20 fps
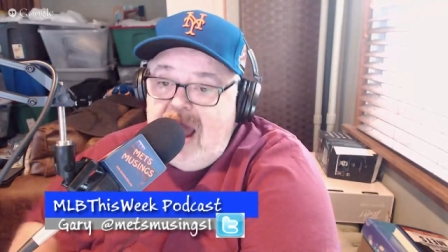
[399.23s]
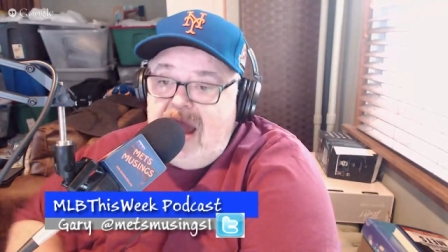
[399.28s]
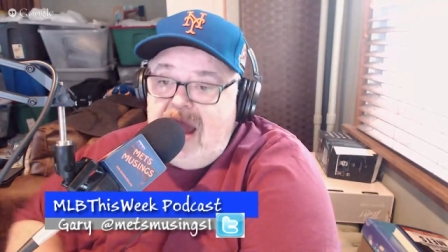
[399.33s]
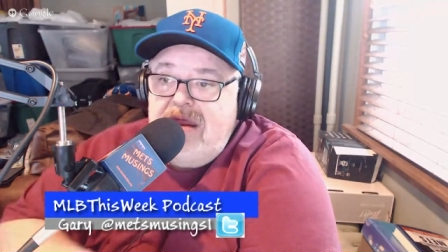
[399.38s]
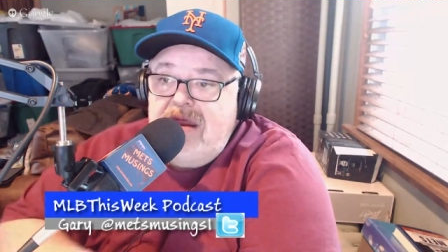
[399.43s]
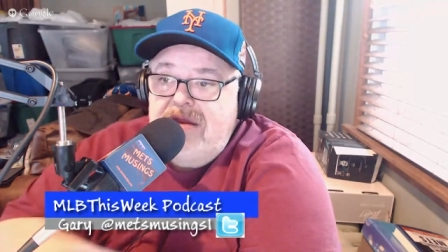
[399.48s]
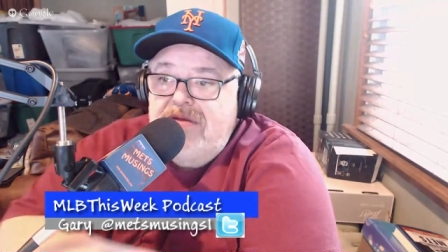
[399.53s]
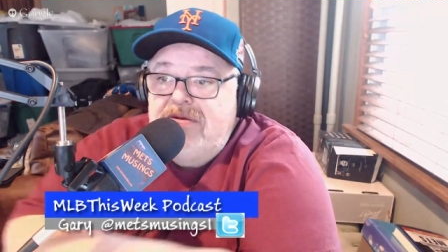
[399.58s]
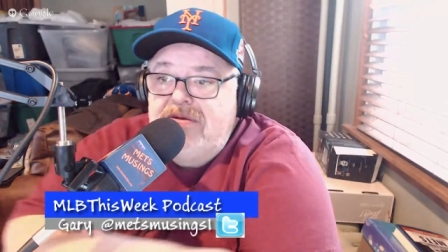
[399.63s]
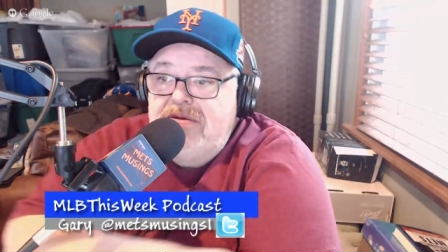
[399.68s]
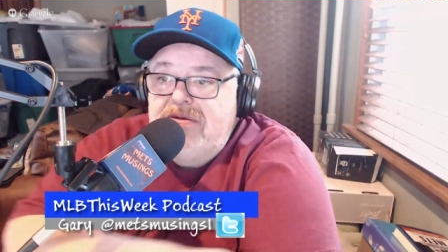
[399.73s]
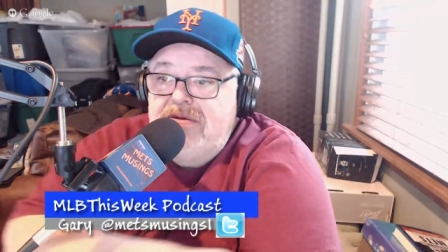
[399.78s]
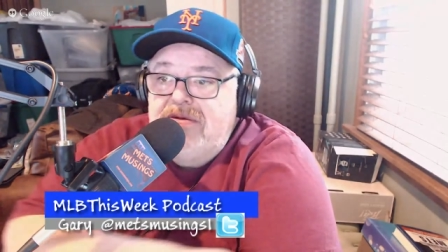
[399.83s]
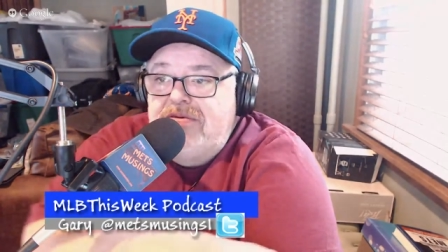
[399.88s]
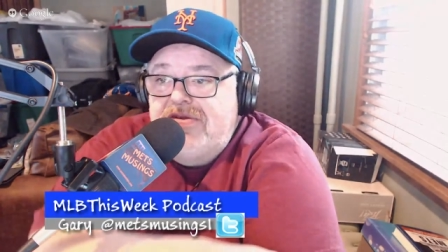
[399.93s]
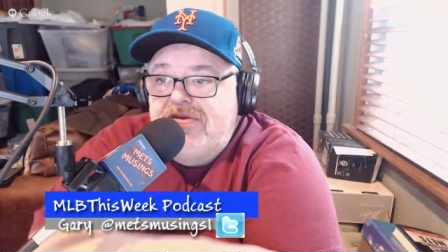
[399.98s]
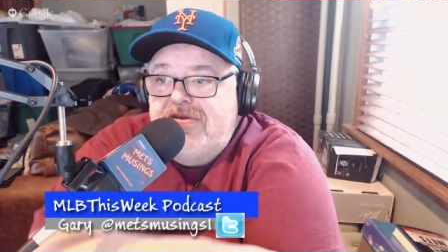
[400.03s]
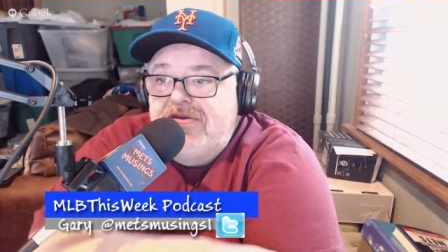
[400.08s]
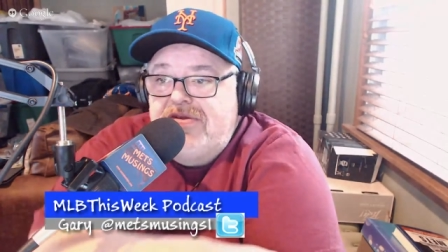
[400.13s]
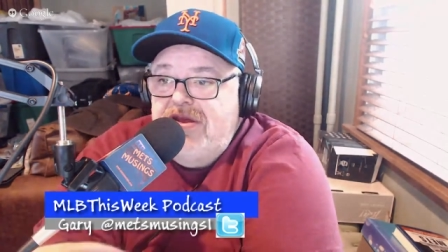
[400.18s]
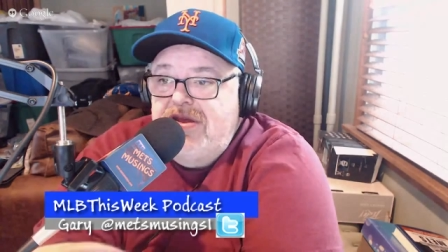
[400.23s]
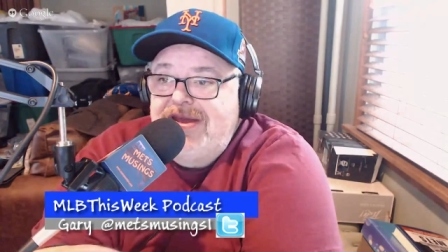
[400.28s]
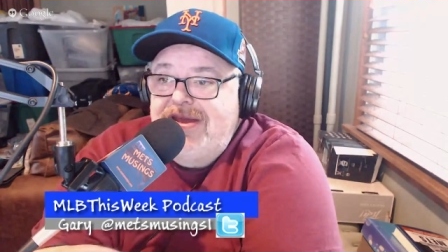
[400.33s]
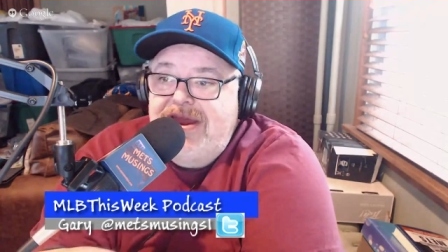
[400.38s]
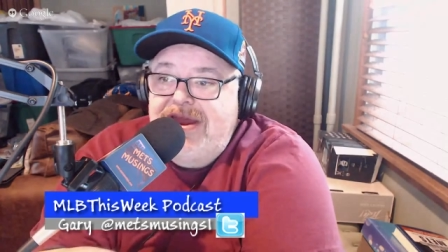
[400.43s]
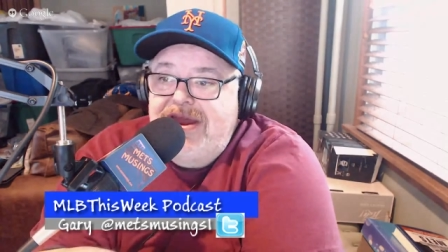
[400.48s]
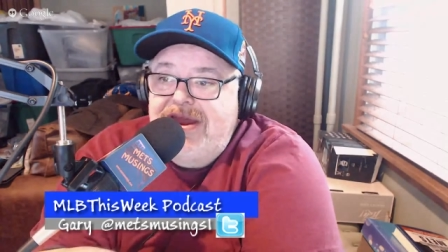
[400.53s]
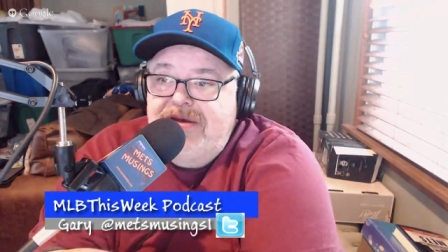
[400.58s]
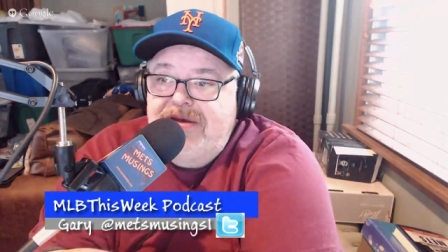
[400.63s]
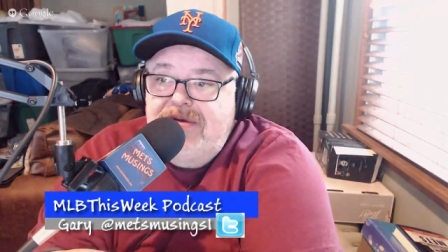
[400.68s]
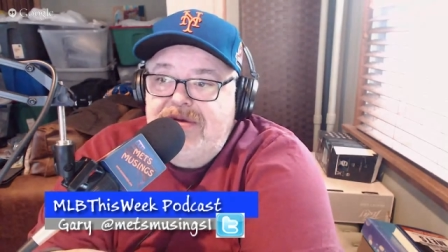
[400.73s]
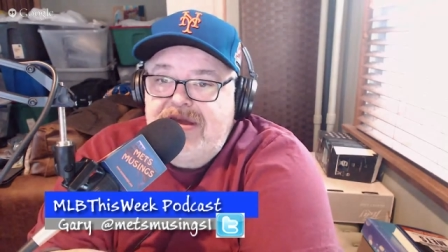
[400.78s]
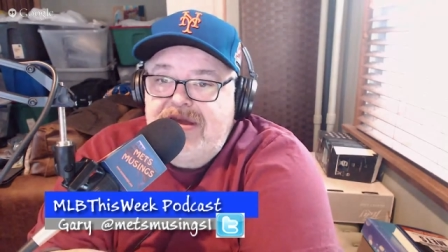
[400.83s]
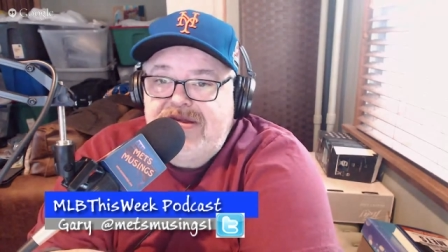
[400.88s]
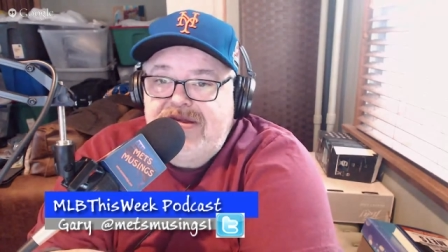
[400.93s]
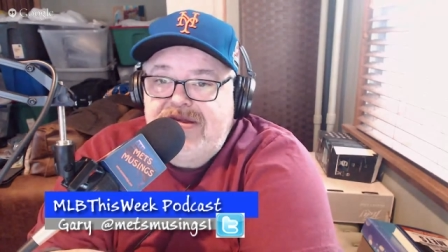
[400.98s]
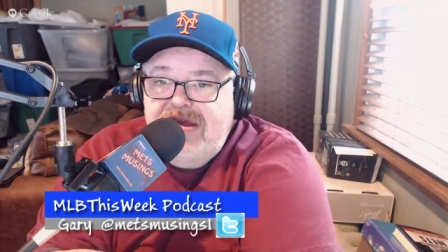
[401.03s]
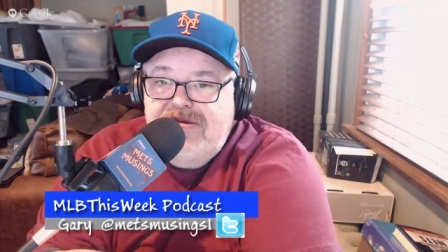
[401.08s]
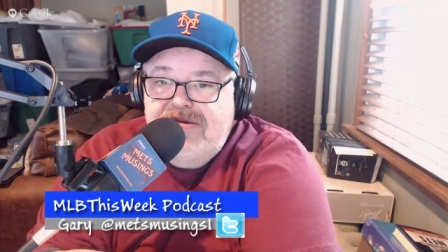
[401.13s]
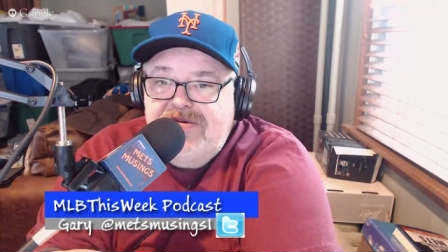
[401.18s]
know who's gonna.
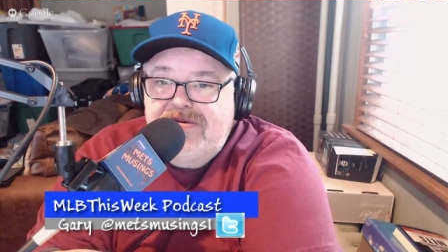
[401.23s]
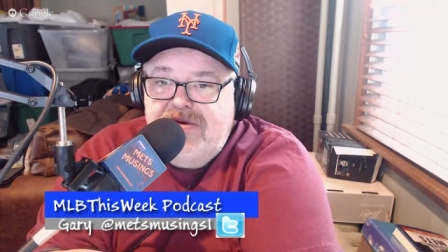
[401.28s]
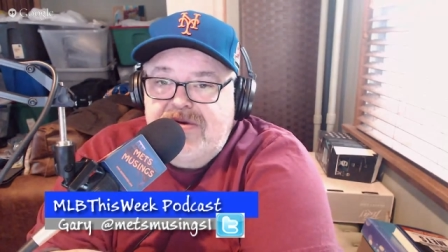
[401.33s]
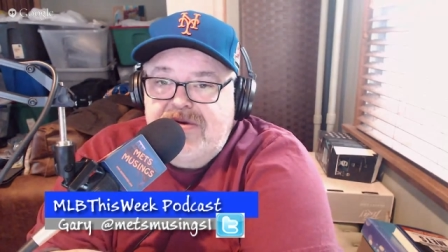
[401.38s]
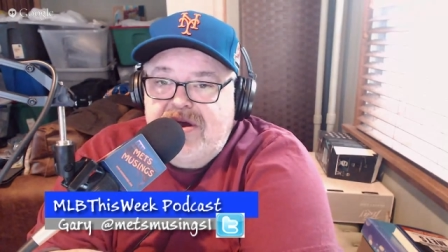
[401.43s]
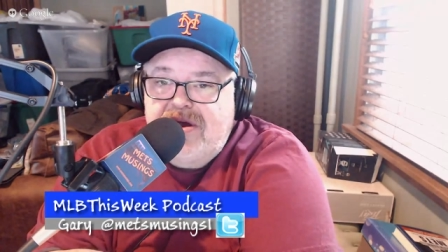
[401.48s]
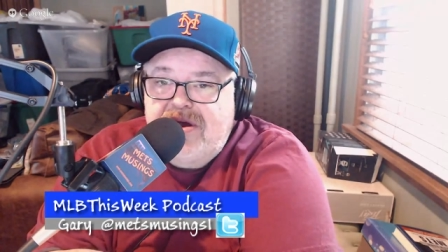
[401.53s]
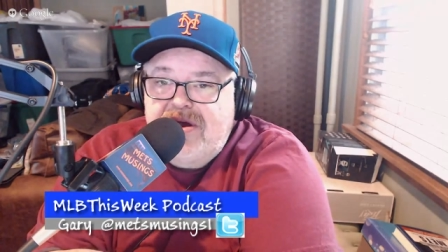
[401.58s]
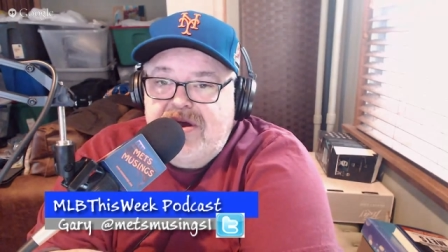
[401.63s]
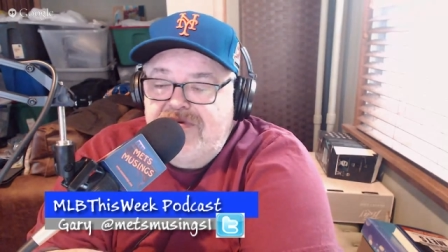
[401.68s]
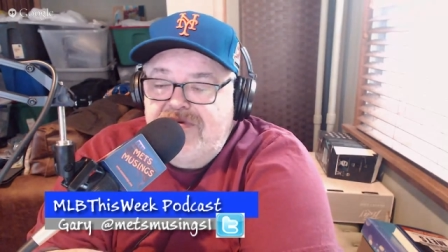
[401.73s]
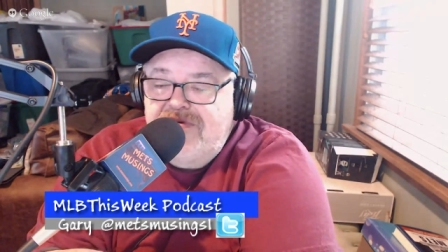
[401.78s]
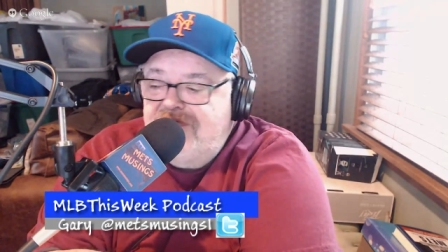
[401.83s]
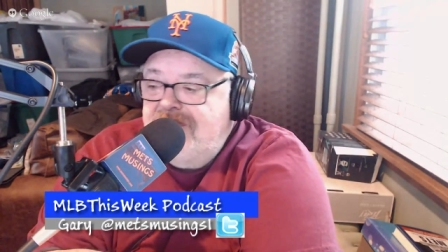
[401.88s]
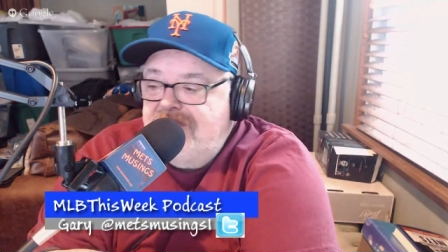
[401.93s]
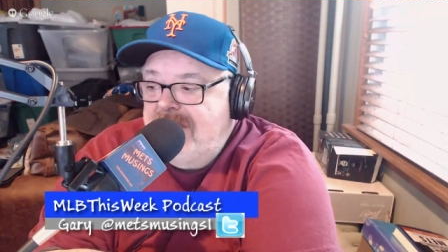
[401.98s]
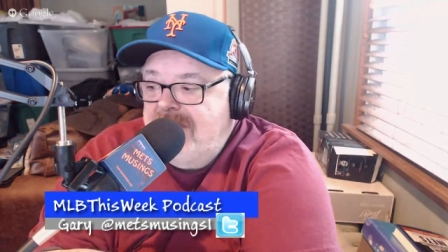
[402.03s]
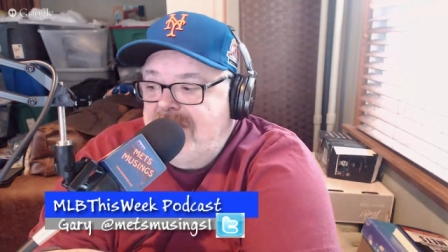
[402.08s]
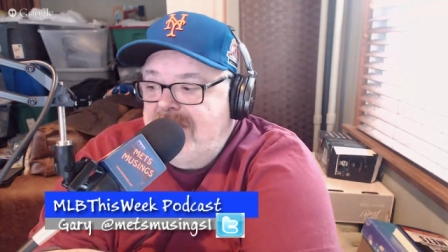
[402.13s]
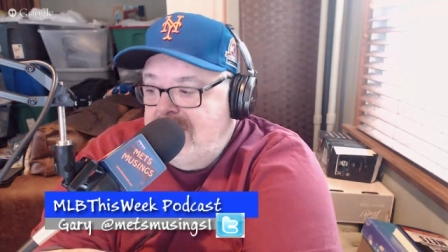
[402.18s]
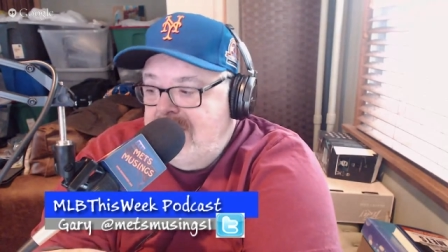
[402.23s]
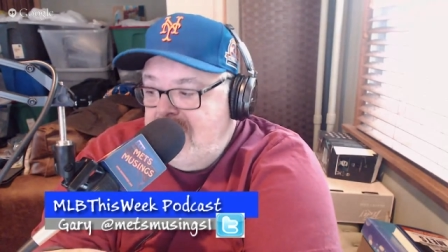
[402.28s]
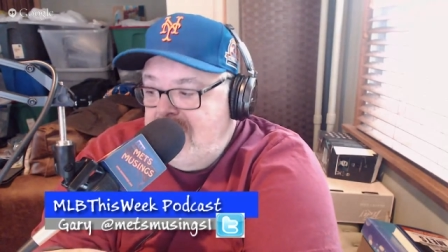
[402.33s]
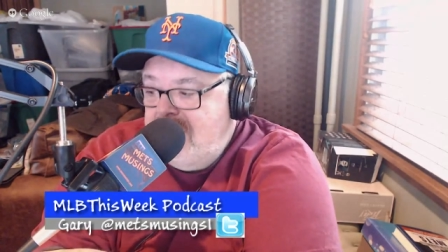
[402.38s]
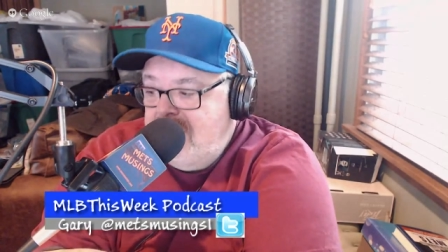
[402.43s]
He's recovering from Tommy John